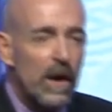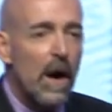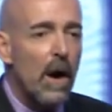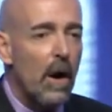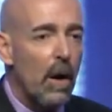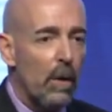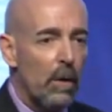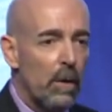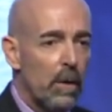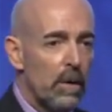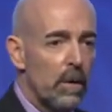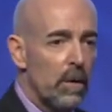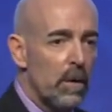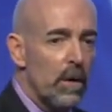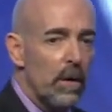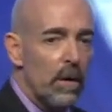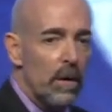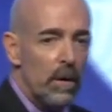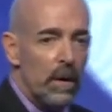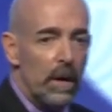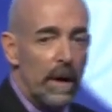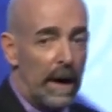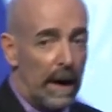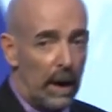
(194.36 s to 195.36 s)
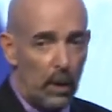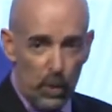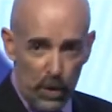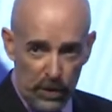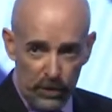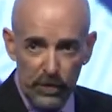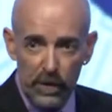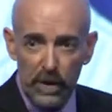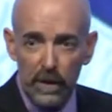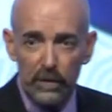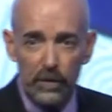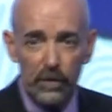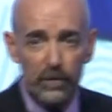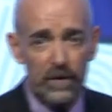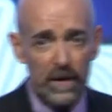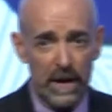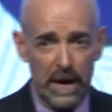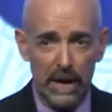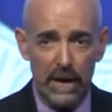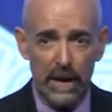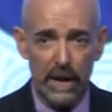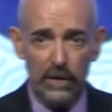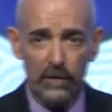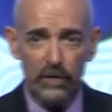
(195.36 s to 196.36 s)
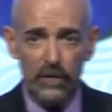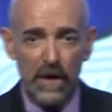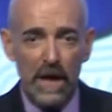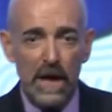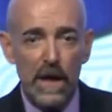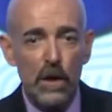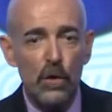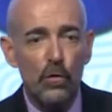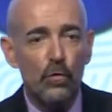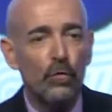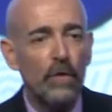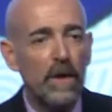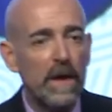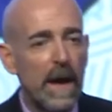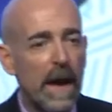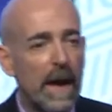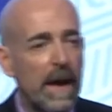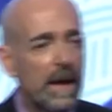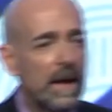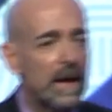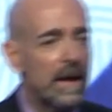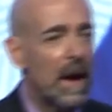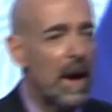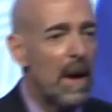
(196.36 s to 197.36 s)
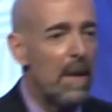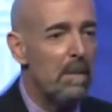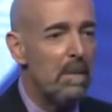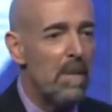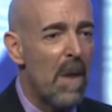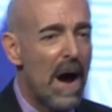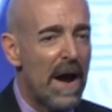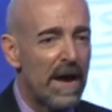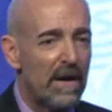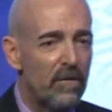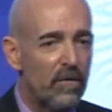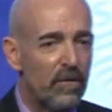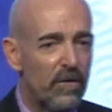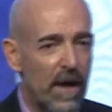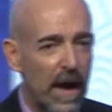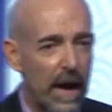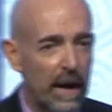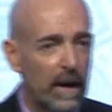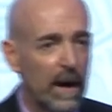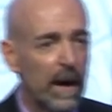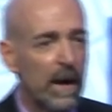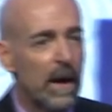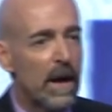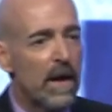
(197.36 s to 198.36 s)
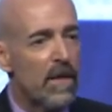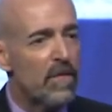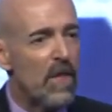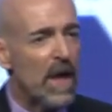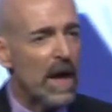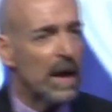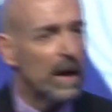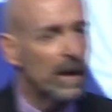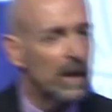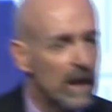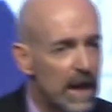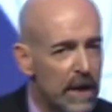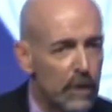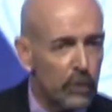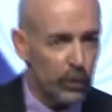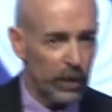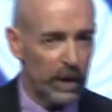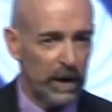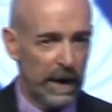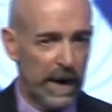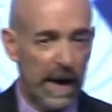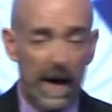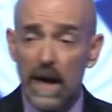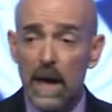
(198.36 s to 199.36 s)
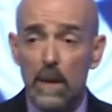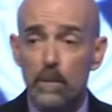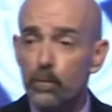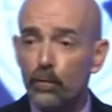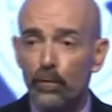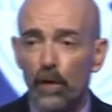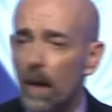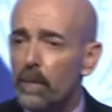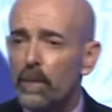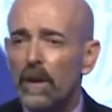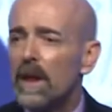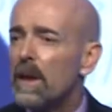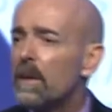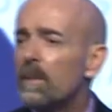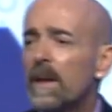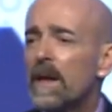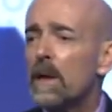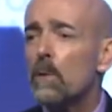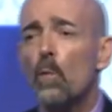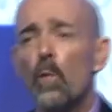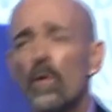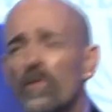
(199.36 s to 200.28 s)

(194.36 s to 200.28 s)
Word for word: ago, and I want you to understand this, he created a mindset that literally, and he probably